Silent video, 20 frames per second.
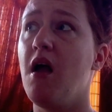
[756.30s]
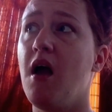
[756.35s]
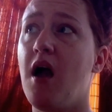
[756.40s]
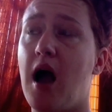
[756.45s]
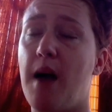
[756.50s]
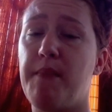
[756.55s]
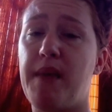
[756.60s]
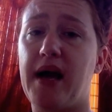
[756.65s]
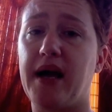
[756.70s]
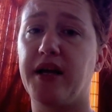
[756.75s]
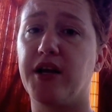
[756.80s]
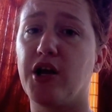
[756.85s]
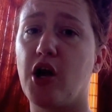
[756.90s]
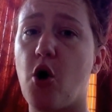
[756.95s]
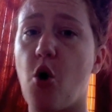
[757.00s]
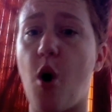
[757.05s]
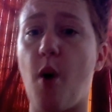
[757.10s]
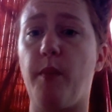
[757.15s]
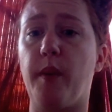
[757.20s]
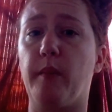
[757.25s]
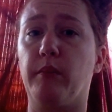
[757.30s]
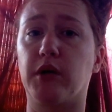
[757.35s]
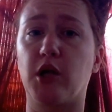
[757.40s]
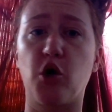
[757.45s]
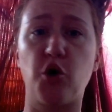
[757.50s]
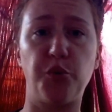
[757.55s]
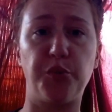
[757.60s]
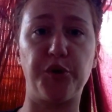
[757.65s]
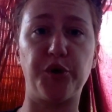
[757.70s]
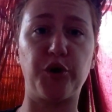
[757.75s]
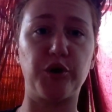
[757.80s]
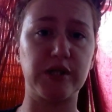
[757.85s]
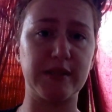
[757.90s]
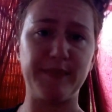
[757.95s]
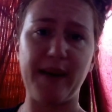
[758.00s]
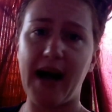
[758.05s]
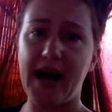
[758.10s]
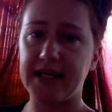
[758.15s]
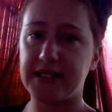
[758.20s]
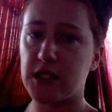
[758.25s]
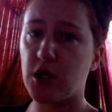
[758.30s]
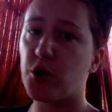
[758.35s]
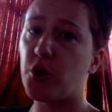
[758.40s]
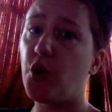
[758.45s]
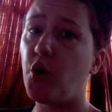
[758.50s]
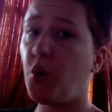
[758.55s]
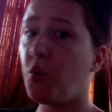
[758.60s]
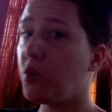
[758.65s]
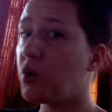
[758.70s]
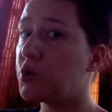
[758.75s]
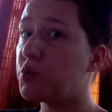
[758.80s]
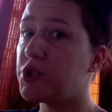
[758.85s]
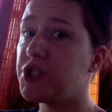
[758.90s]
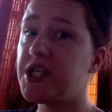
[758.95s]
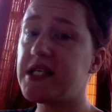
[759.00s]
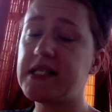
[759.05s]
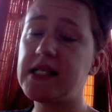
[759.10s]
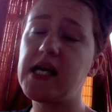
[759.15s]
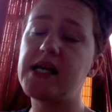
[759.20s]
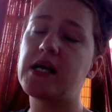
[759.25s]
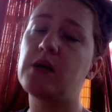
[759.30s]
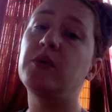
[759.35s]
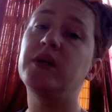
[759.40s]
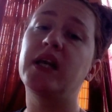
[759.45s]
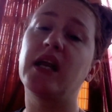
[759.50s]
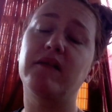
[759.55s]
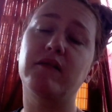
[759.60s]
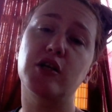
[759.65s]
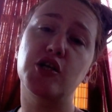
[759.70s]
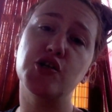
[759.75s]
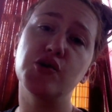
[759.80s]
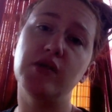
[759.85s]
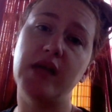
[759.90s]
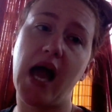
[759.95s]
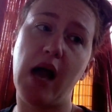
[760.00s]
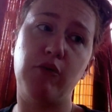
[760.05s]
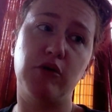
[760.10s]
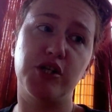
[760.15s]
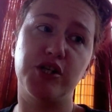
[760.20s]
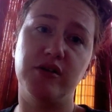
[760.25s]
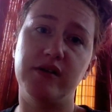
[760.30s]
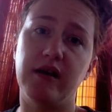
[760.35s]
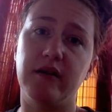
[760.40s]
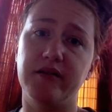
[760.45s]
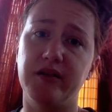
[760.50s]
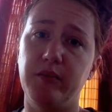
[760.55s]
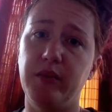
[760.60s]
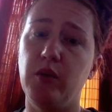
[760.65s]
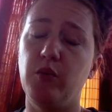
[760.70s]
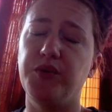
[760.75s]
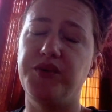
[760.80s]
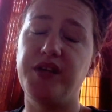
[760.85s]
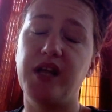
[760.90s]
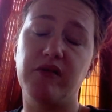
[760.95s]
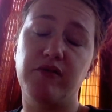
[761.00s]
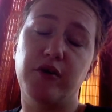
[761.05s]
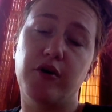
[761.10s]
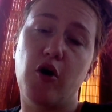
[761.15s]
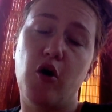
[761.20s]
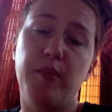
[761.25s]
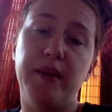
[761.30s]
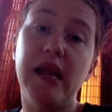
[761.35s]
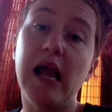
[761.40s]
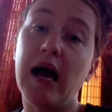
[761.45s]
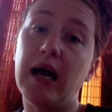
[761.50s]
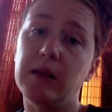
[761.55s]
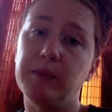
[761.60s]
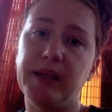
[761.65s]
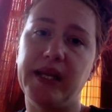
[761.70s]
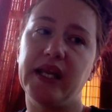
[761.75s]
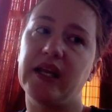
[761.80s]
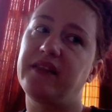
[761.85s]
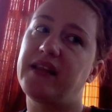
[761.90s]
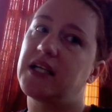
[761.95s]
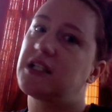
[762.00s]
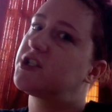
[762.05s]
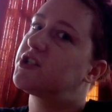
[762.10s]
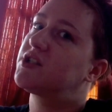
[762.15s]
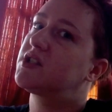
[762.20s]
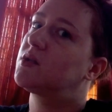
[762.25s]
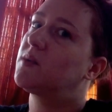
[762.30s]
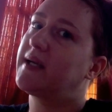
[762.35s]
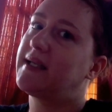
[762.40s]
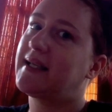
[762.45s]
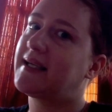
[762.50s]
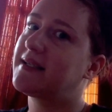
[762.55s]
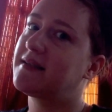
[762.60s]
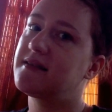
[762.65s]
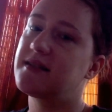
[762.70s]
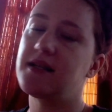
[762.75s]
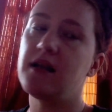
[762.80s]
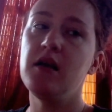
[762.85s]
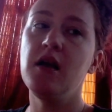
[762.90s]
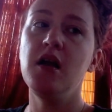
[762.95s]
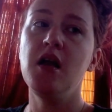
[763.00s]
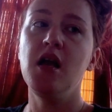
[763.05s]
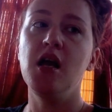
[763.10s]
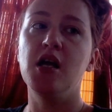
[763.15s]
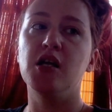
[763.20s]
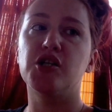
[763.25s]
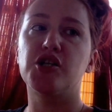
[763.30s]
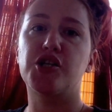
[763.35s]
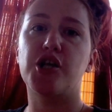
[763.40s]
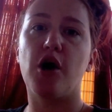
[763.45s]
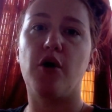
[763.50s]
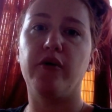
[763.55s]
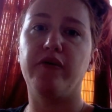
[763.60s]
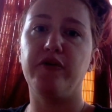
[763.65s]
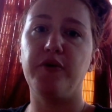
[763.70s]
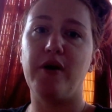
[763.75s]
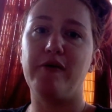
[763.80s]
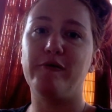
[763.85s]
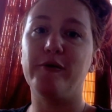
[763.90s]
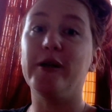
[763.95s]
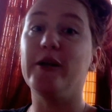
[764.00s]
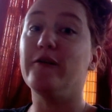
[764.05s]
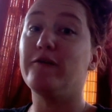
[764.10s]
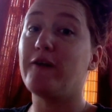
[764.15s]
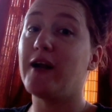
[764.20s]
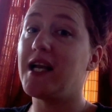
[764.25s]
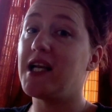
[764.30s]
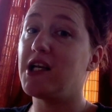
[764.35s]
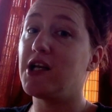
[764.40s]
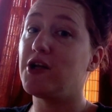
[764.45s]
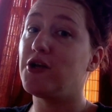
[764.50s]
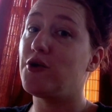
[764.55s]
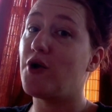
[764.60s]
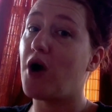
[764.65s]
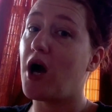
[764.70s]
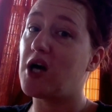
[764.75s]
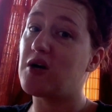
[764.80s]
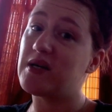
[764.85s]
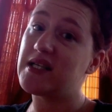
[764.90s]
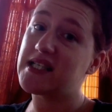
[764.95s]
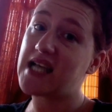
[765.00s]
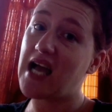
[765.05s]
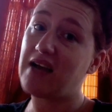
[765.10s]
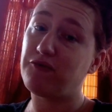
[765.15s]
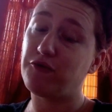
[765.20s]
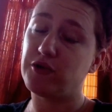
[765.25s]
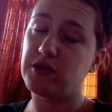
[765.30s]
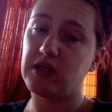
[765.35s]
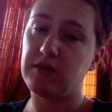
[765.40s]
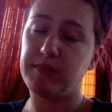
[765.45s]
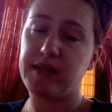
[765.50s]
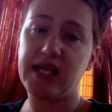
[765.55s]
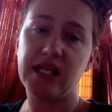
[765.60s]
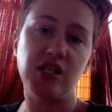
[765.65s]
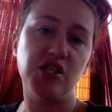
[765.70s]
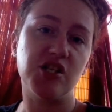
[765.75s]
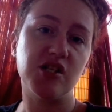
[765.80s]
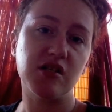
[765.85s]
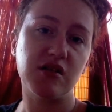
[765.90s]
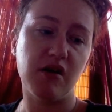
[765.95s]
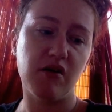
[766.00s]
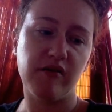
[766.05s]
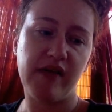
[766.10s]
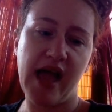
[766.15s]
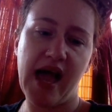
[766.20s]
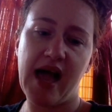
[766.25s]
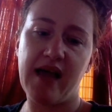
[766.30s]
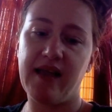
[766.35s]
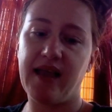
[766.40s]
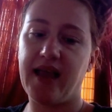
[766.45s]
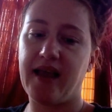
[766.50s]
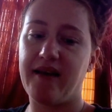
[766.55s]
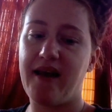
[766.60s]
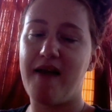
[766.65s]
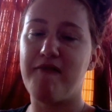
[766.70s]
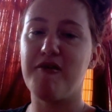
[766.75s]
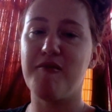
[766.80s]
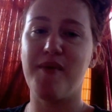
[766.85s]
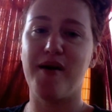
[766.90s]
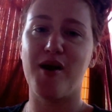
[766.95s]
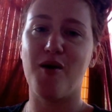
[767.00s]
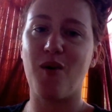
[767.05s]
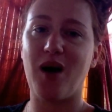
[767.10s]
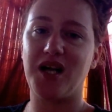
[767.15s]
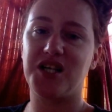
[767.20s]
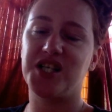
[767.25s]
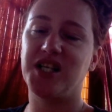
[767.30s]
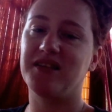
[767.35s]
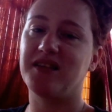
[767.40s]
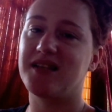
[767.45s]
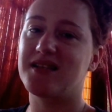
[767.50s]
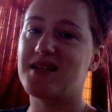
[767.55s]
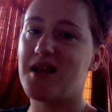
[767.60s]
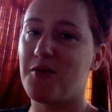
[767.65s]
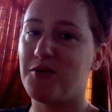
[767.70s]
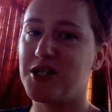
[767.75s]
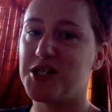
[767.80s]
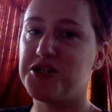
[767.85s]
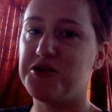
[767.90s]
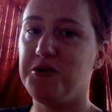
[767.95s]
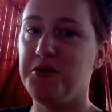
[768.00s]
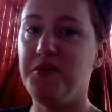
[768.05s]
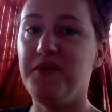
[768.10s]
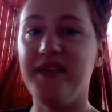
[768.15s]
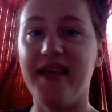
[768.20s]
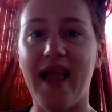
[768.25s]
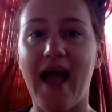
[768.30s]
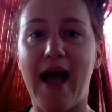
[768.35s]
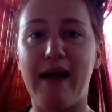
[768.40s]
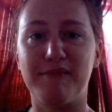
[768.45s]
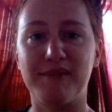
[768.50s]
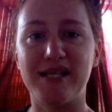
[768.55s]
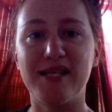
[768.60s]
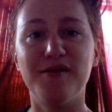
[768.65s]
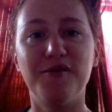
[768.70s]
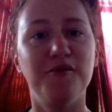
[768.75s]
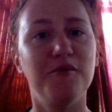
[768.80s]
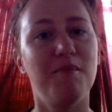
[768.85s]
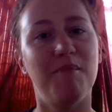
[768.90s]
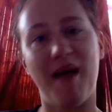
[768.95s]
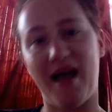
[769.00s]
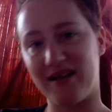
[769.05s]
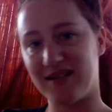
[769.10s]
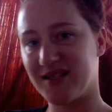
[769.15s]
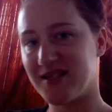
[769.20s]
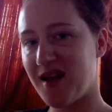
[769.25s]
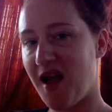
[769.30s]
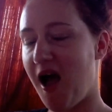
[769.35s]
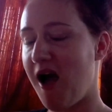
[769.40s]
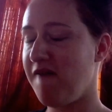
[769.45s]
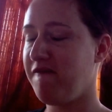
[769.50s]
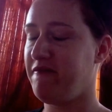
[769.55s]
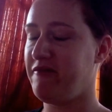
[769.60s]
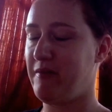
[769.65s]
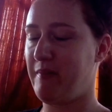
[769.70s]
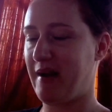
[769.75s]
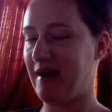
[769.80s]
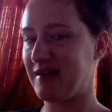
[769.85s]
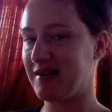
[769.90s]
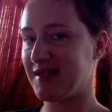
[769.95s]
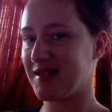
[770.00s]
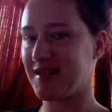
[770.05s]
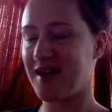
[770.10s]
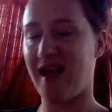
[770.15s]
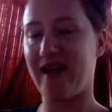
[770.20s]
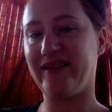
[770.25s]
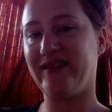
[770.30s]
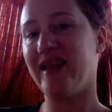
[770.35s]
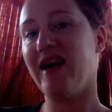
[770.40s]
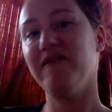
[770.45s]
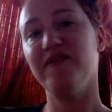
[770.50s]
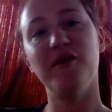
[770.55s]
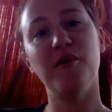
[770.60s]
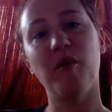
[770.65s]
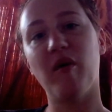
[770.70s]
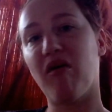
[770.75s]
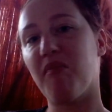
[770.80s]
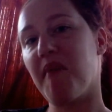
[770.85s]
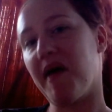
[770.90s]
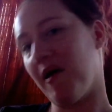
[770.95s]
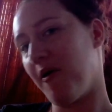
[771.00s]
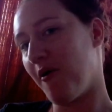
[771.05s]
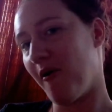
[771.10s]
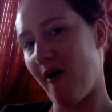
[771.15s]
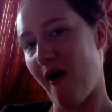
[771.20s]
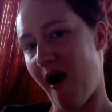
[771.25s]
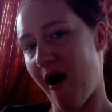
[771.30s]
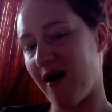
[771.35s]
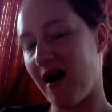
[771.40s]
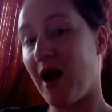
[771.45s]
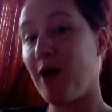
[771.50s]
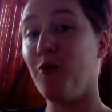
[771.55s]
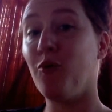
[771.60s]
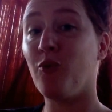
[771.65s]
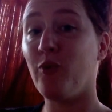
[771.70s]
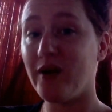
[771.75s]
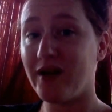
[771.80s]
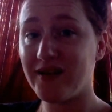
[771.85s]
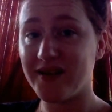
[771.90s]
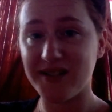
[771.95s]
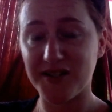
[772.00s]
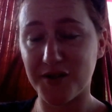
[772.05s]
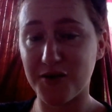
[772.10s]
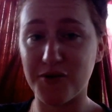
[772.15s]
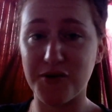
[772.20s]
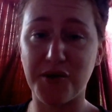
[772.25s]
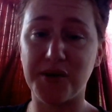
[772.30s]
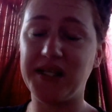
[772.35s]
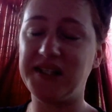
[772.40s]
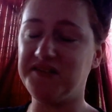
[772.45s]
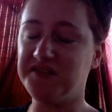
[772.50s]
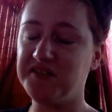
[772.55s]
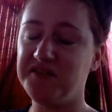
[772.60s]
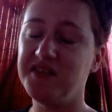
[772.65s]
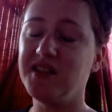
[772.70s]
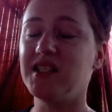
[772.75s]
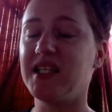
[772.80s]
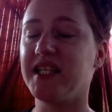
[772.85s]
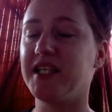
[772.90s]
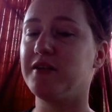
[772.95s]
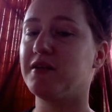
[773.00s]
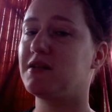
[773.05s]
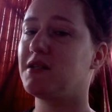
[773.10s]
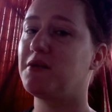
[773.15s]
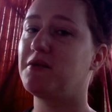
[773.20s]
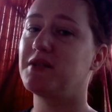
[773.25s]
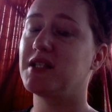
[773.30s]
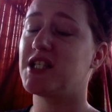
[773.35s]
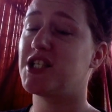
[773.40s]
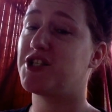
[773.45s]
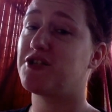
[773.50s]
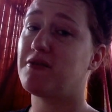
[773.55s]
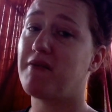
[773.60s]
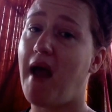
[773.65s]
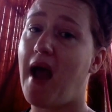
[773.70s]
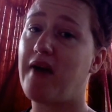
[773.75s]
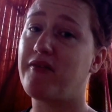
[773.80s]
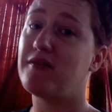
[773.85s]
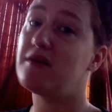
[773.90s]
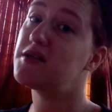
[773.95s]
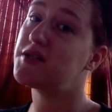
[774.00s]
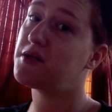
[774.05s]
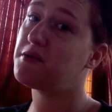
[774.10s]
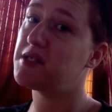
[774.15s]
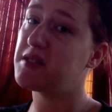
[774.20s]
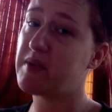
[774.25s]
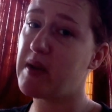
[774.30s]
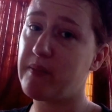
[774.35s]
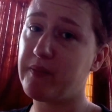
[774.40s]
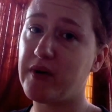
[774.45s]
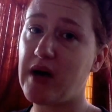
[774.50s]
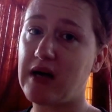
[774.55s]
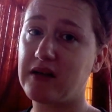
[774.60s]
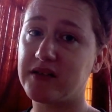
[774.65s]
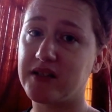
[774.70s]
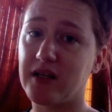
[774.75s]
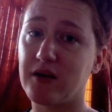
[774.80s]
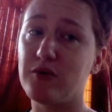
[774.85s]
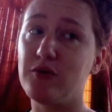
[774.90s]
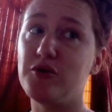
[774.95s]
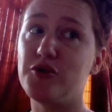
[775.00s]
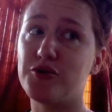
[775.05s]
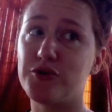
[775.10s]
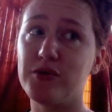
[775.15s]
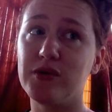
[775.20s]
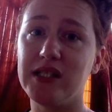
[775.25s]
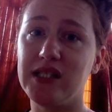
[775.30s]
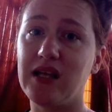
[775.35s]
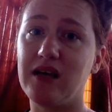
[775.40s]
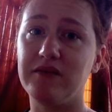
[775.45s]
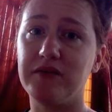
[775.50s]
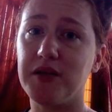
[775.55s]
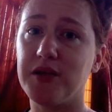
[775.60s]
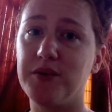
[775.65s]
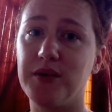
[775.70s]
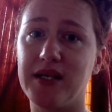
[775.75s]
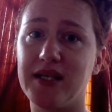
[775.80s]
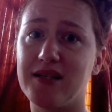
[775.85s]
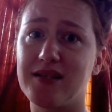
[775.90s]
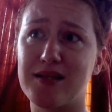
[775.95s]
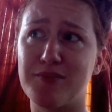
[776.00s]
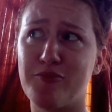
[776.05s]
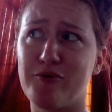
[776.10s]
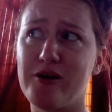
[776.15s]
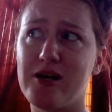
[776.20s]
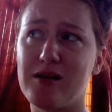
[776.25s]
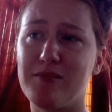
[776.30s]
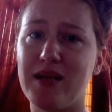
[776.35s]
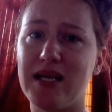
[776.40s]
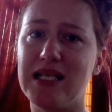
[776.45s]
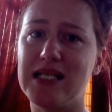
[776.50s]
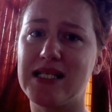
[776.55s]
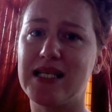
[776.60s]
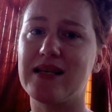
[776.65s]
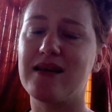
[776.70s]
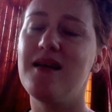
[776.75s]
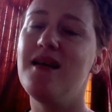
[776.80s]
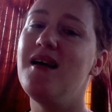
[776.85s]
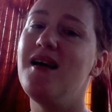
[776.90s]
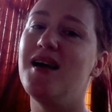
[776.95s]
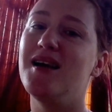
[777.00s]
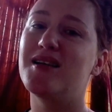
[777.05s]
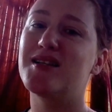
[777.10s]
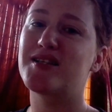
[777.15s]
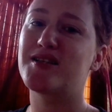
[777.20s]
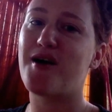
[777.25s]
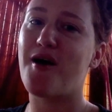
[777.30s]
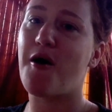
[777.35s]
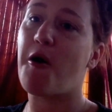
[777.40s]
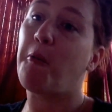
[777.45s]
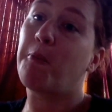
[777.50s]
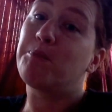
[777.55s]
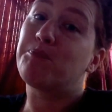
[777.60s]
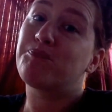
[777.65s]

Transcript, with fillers: I'm not going to go up and blow up your whole spot and tell the whole world what you said. I would never do that. What you told me would never go beyond me, and that's just the way that is. So if you ever need a friend, you always have one in me. Just know that. And everybody watching this, I wish you the absolute best of the best. I love you with my whole heart. I really do. Don't ever feel like you're alone because you're not. There's always people out there who truly love you, and it's pretty amazing. So